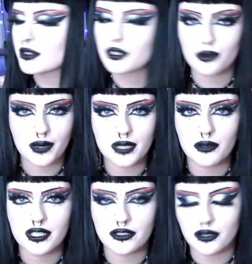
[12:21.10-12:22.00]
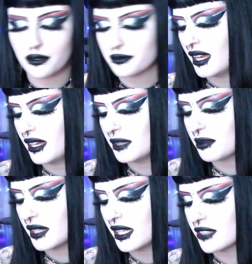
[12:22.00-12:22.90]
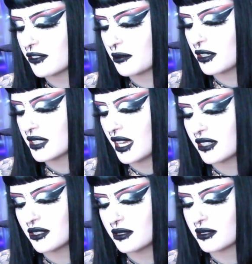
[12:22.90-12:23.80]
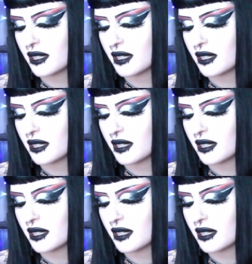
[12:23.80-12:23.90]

21 years old. Any plans for more tattoos?